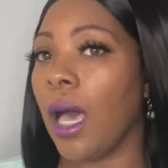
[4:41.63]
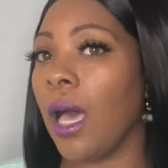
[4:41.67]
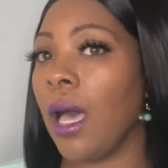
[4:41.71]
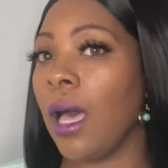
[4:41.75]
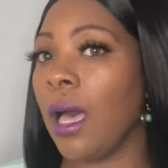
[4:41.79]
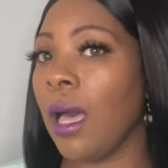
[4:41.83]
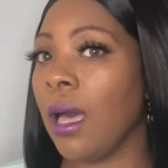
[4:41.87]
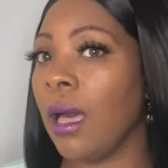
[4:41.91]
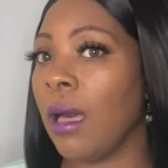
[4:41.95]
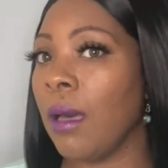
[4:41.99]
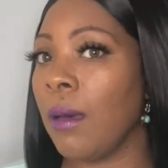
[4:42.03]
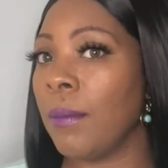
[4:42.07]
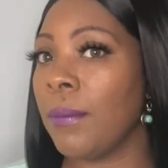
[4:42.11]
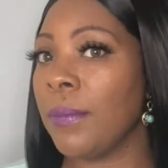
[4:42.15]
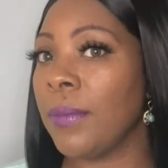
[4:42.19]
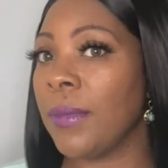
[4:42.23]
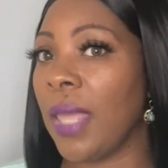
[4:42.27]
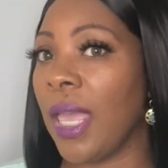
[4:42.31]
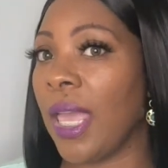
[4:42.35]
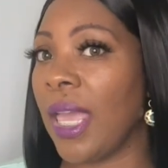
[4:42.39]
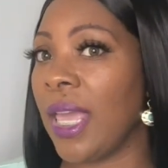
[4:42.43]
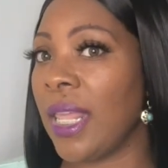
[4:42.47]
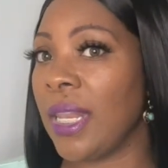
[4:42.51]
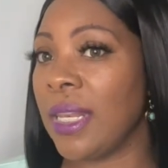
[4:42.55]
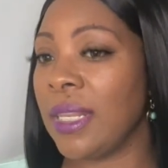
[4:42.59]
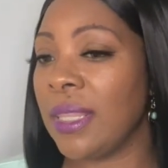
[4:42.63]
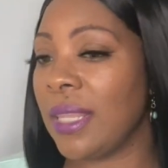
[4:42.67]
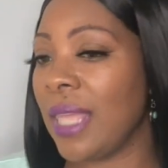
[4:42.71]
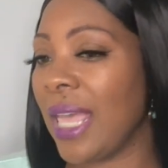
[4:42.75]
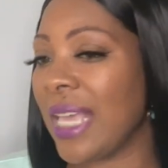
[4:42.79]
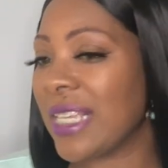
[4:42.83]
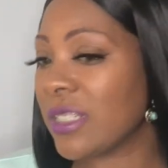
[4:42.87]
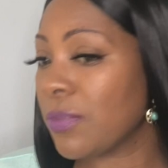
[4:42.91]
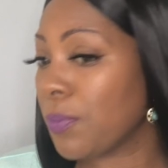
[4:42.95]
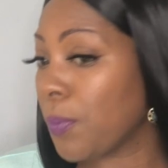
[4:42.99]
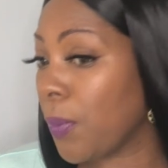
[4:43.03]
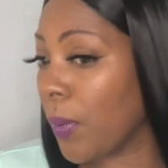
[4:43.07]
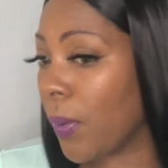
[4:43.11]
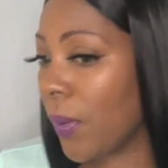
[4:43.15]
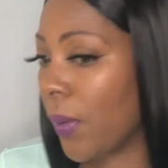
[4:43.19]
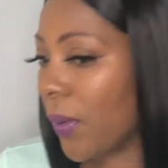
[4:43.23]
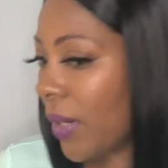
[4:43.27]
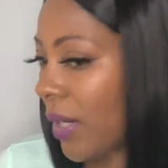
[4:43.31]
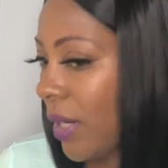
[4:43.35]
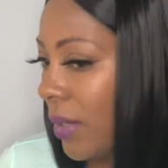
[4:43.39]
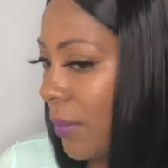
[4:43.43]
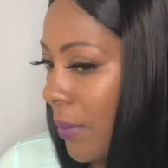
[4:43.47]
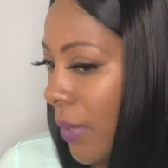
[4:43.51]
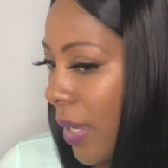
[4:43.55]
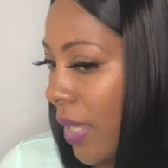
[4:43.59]
Um, and that's
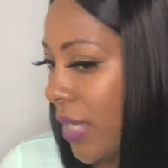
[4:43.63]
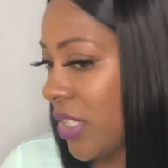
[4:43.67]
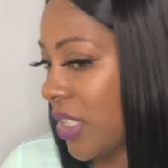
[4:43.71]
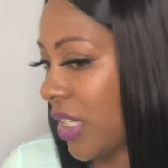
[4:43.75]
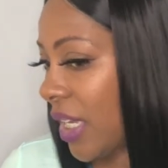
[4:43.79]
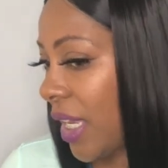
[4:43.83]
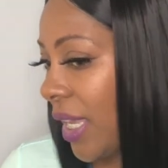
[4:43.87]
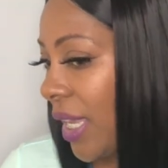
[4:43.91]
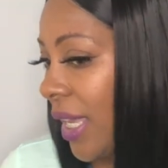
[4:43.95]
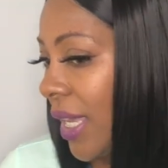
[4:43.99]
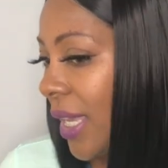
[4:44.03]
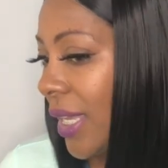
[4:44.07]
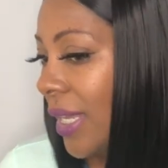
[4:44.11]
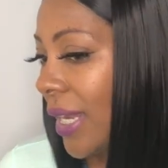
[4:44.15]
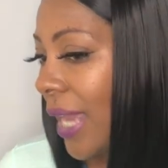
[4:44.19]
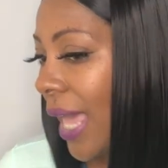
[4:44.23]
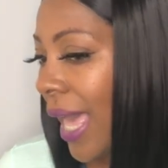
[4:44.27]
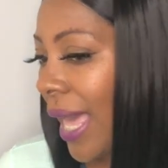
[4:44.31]
pretty much it.